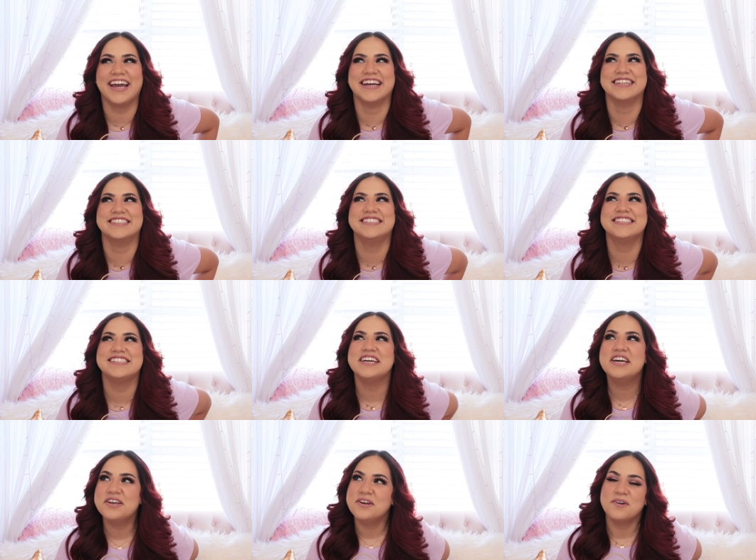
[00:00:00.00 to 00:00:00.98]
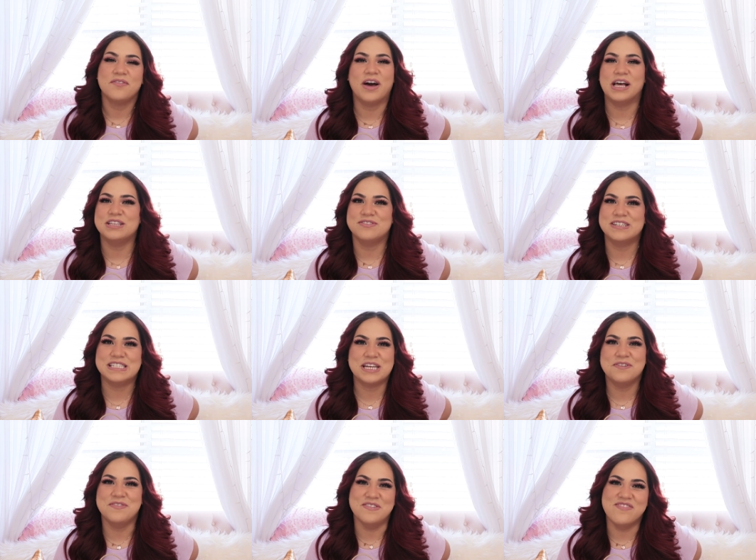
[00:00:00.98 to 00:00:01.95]
and my husband is
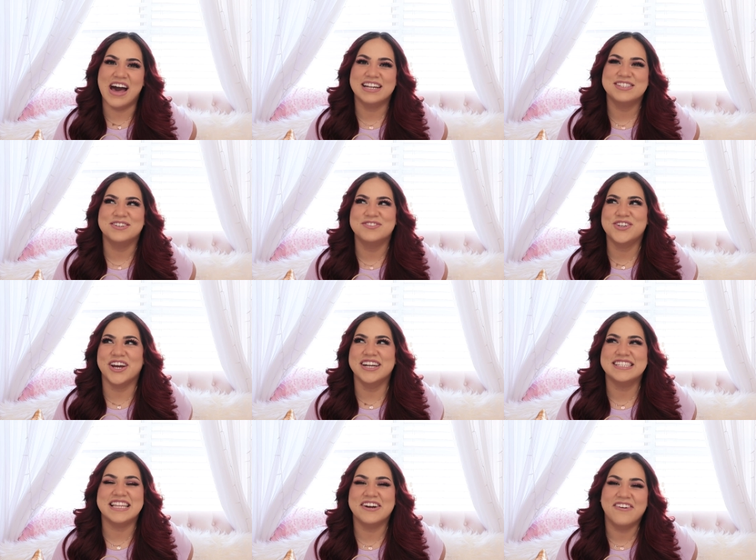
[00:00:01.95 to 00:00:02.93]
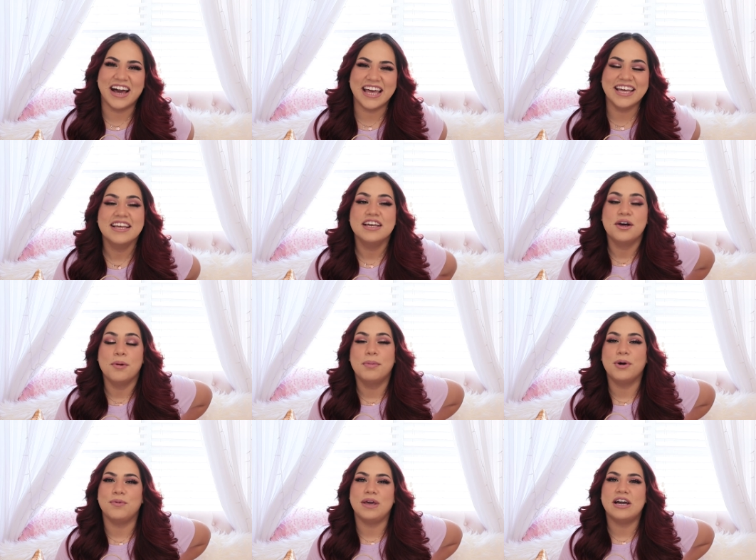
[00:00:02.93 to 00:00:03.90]
gonna be mad so I'm trying to stay quiet
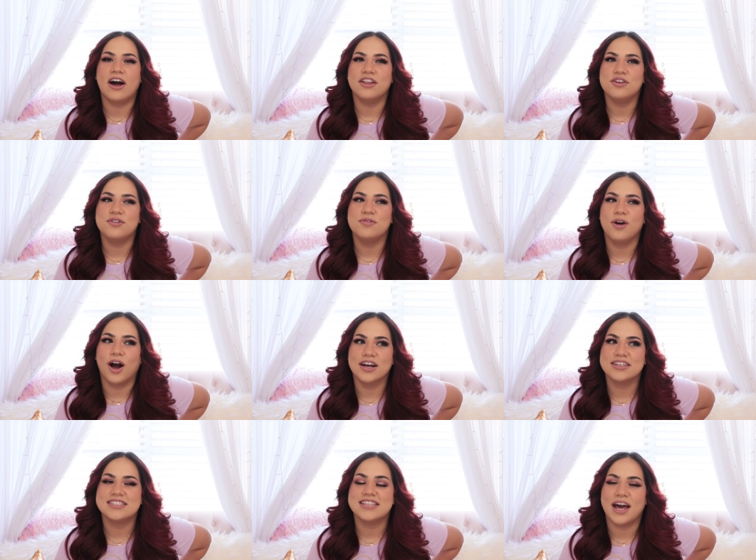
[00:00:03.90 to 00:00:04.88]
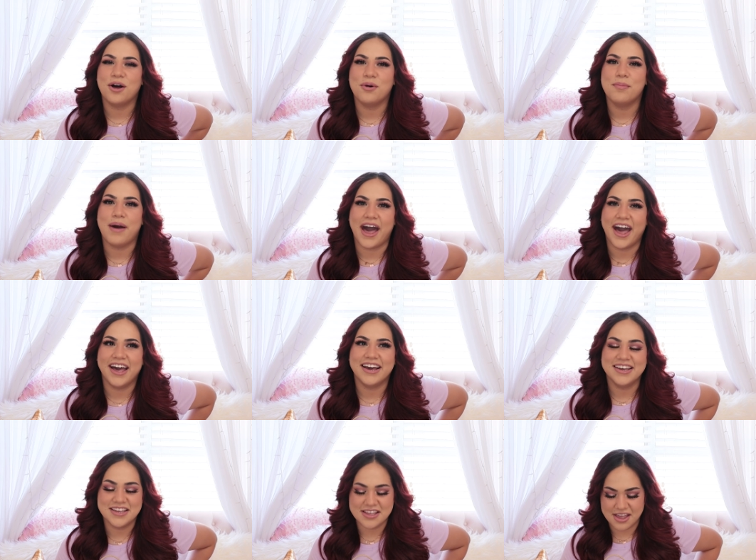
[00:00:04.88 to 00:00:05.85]
but we got the wrong style
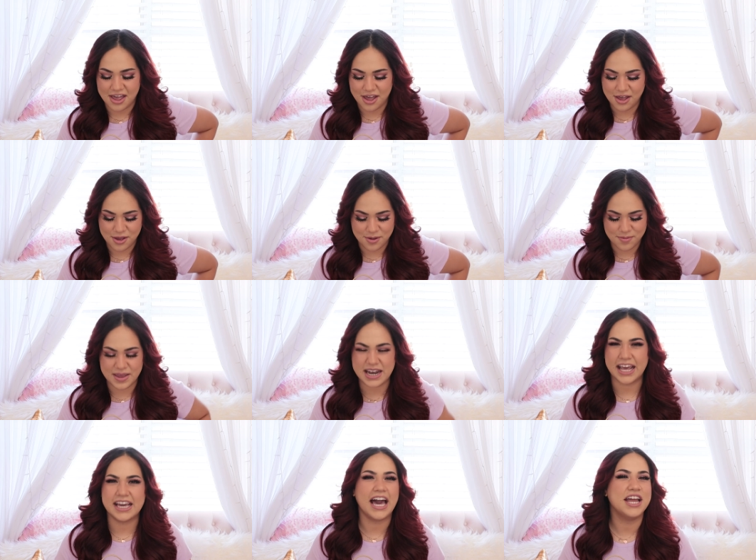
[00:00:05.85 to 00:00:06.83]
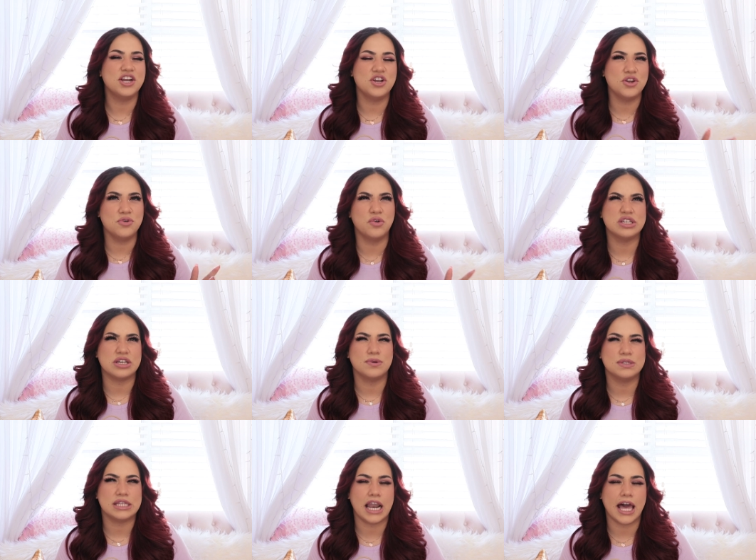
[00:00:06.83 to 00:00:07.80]
bag um, and I kind of knew because
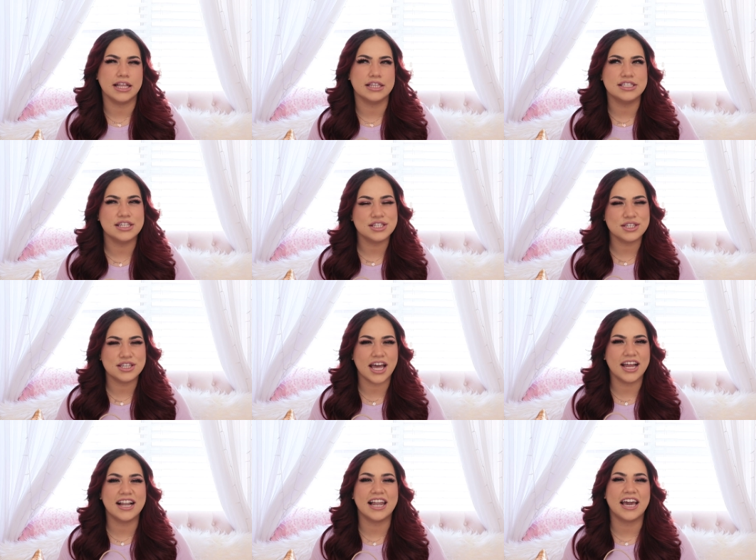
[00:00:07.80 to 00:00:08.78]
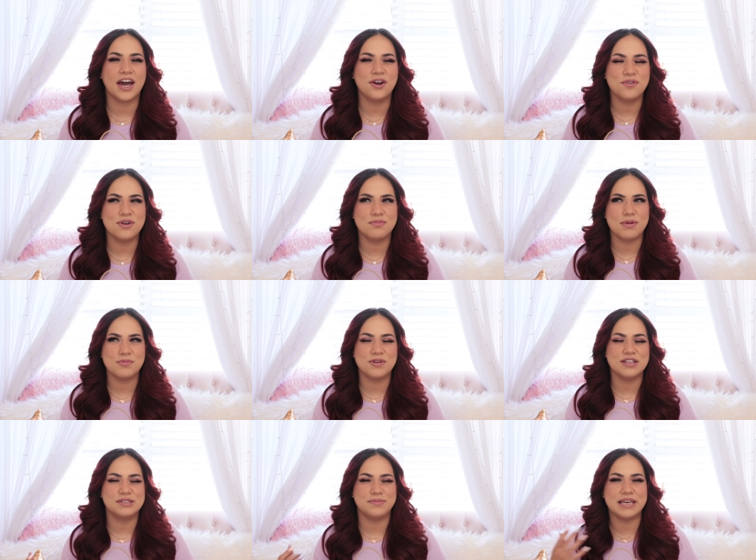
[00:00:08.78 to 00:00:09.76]
I was like this isn't that like I don't
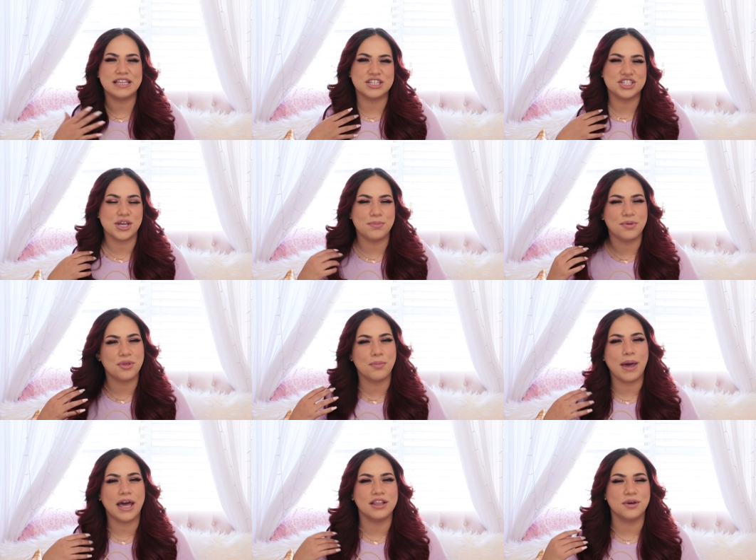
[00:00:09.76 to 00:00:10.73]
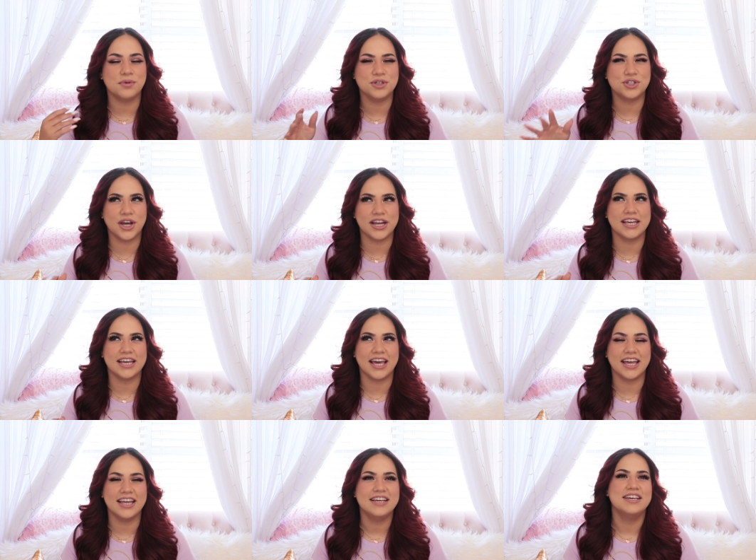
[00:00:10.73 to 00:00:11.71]
remember this being the shape of the bag that we were trying to
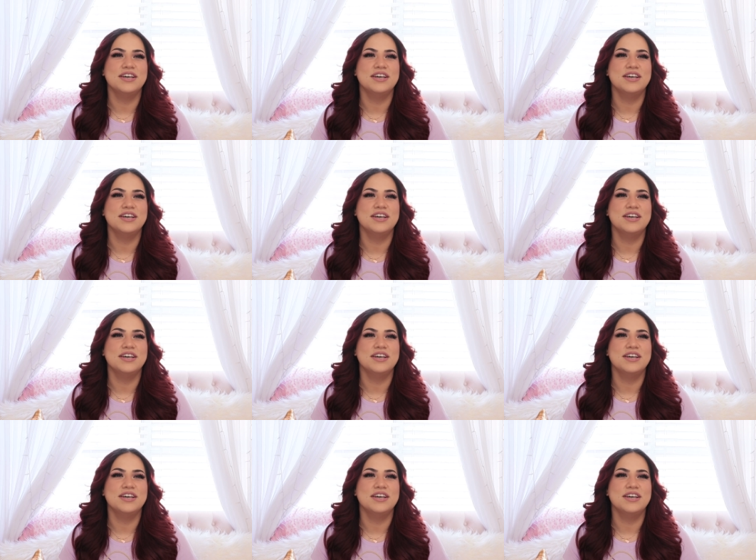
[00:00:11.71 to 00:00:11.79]
get